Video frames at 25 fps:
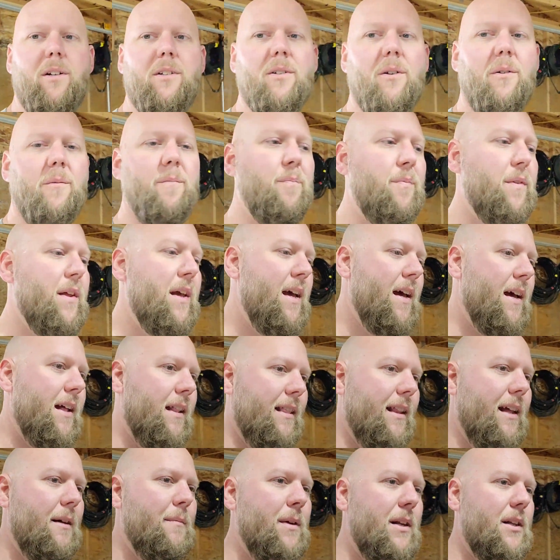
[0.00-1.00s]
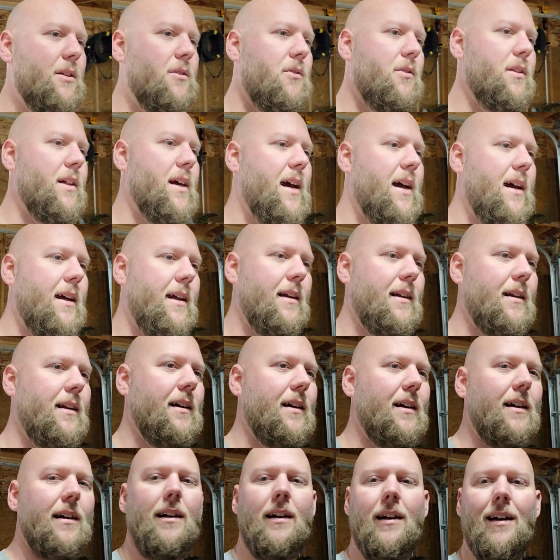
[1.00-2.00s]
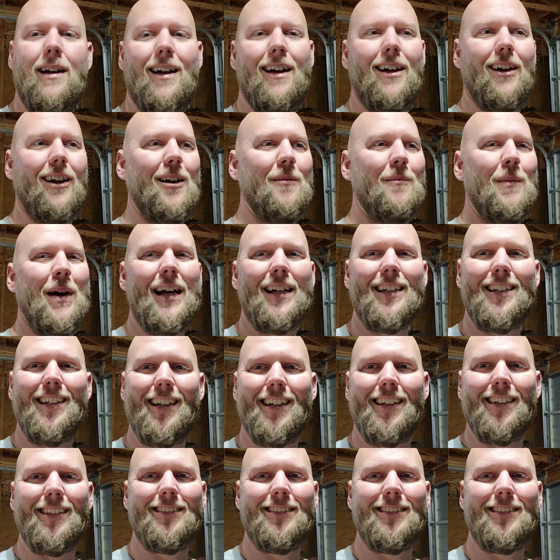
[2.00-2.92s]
So let me do that and I'll get back to you.